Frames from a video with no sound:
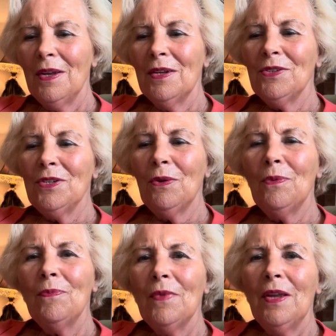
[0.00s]
So,
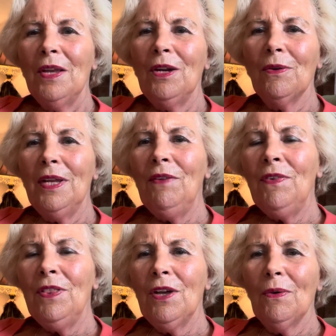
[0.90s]

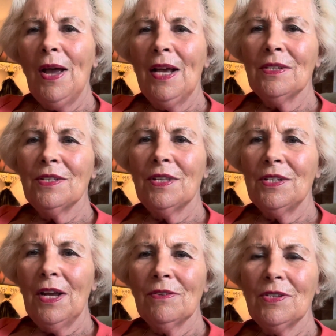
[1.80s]
even though as the
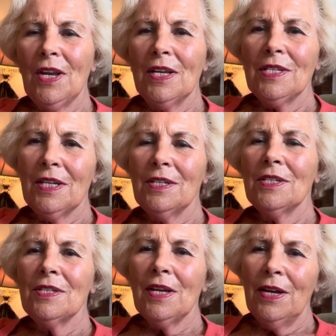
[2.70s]
downsizing
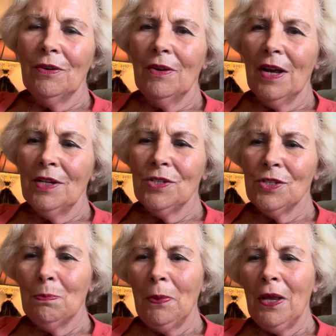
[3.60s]
designer, I
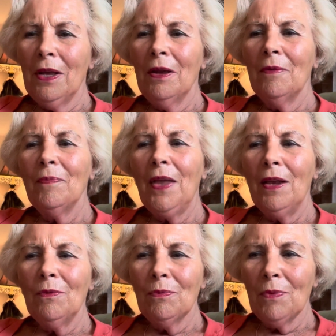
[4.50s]
speak
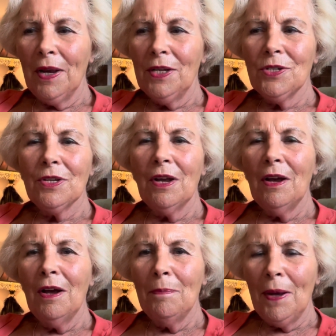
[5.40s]
and write
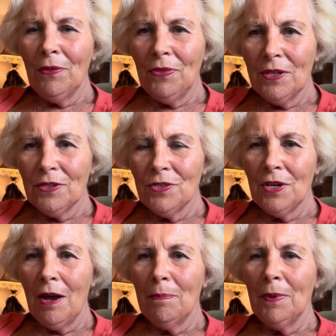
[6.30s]
about this
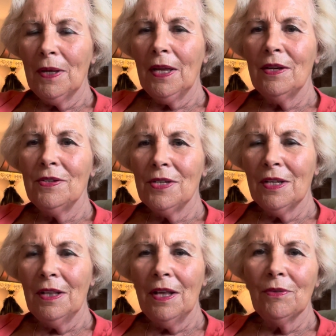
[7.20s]
topic and
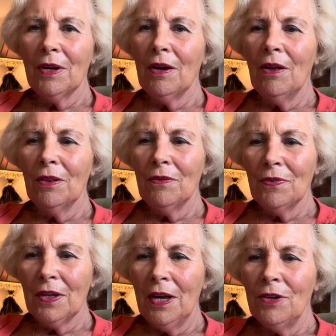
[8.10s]
decluttering all over
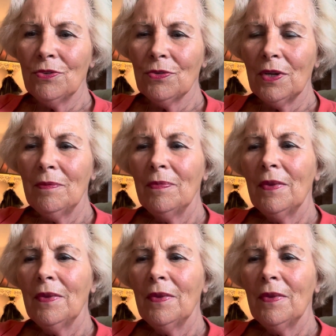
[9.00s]
the country,